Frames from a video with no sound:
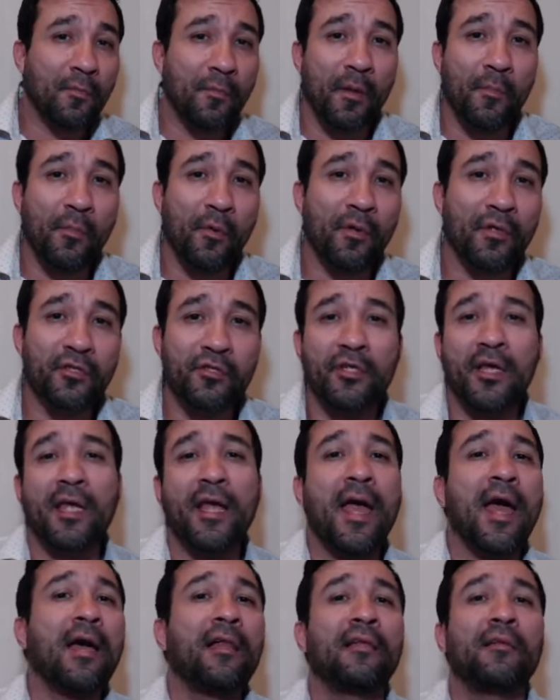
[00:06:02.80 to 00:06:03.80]
my boy Jay
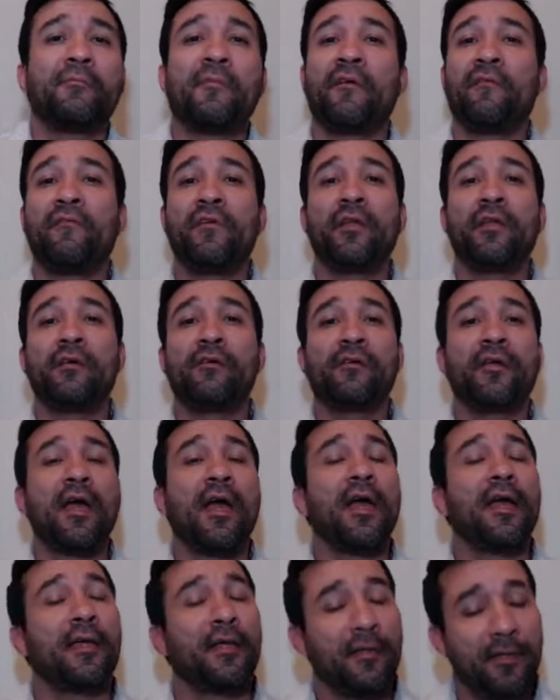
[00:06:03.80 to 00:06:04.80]
Allen, my video
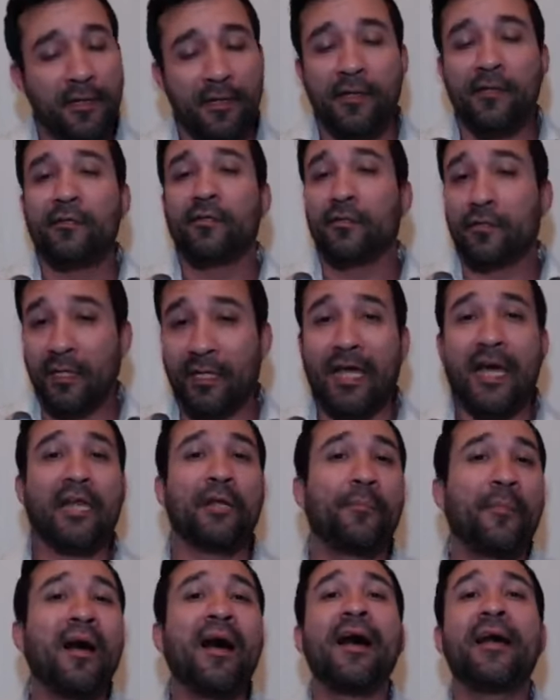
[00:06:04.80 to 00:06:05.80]
guy, there's a lot of
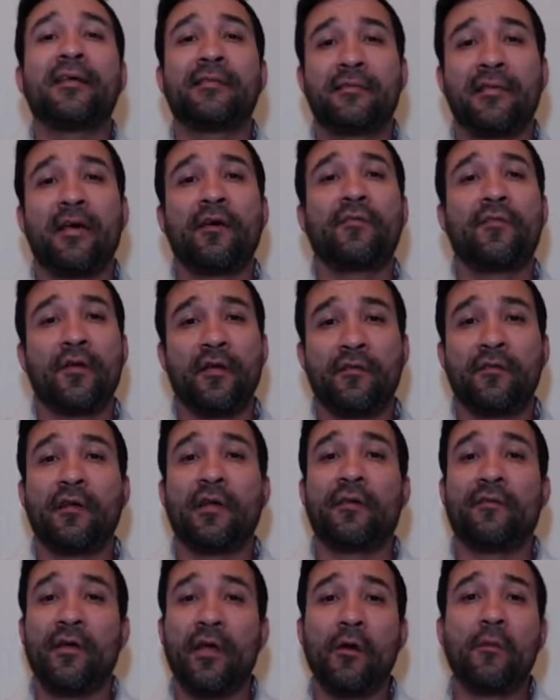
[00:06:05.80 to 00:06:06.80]
pies out there that
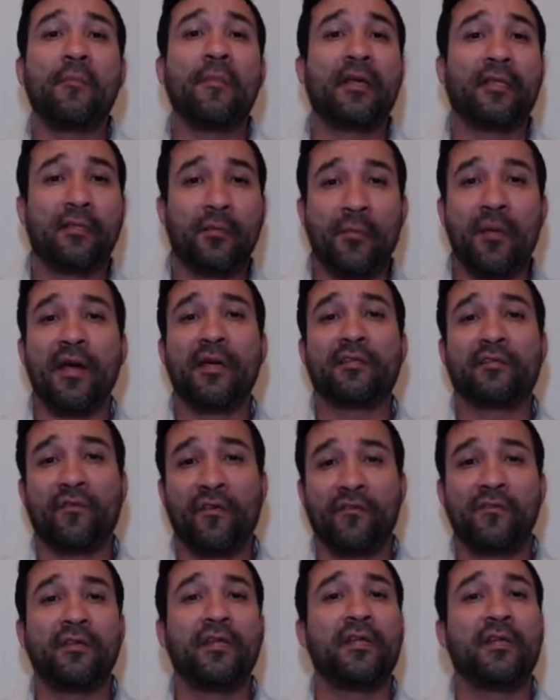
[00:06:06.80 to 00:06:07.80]
I've helped make the past
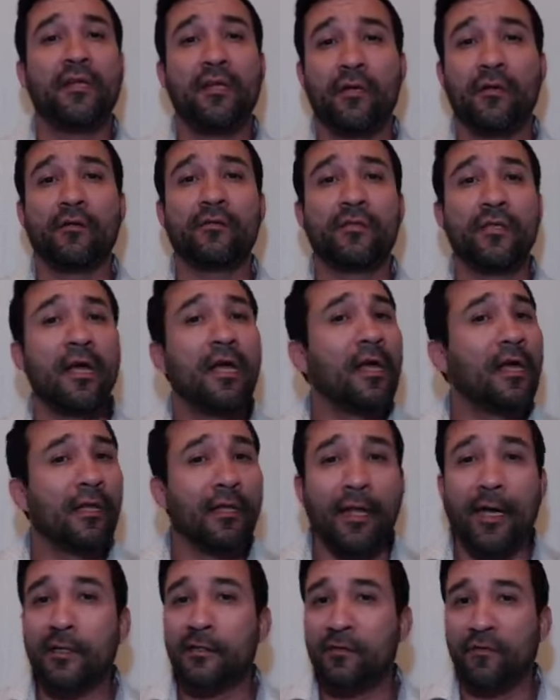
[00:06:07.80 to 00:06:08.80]
15 years.
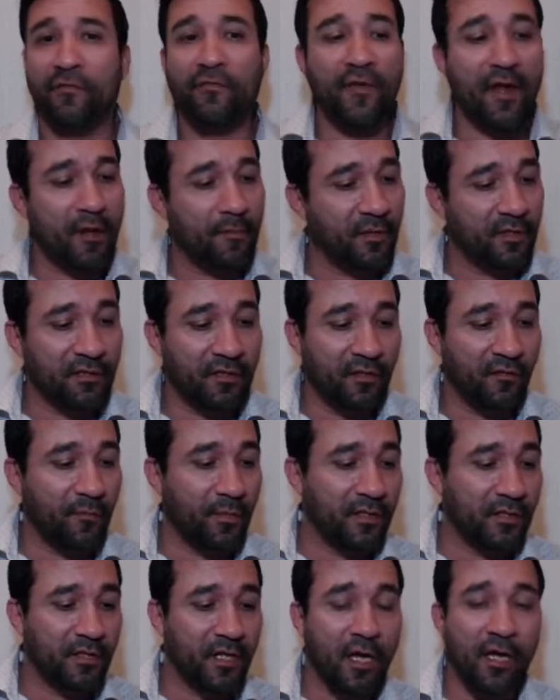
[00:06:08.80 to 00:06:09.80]
Lots of families that have
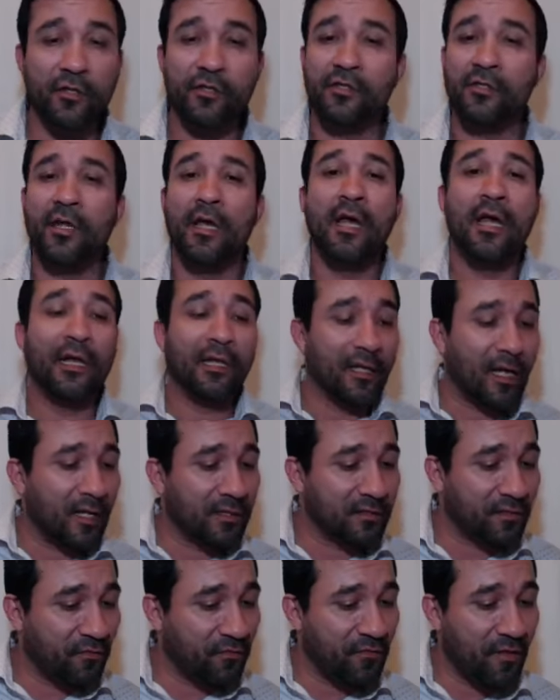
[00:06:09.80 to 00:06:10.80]
been touched,
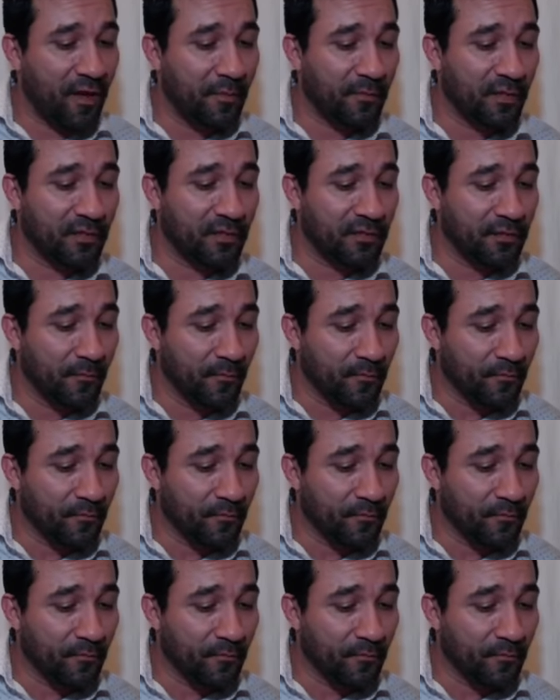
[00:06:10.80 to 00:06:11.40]
lots of families